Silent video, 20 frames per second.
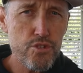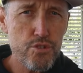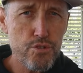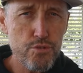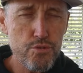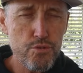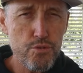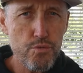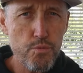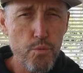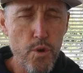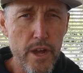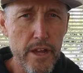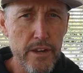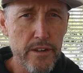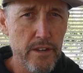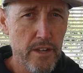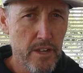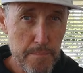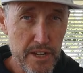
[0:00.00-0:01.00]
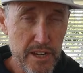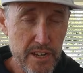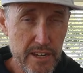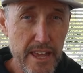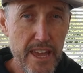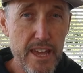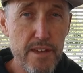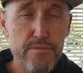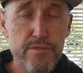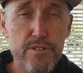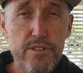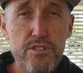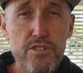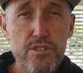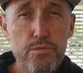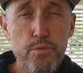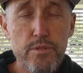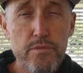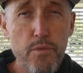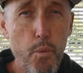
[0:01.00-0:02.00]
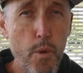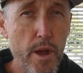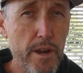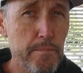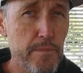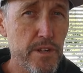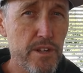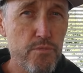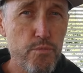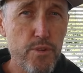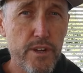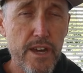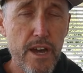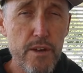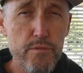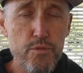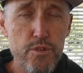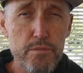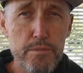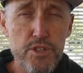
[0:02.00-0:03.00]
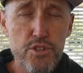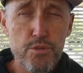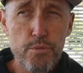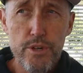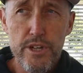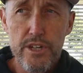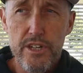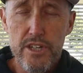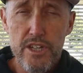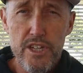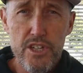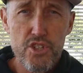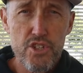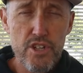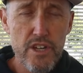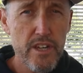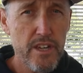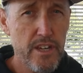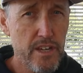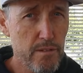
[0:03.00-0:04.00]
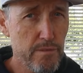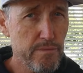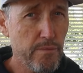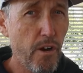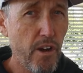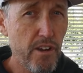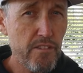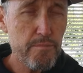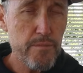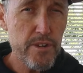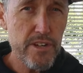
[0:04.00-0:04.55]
2, 1 minute efforts with a 1 minute recovery between each and a 5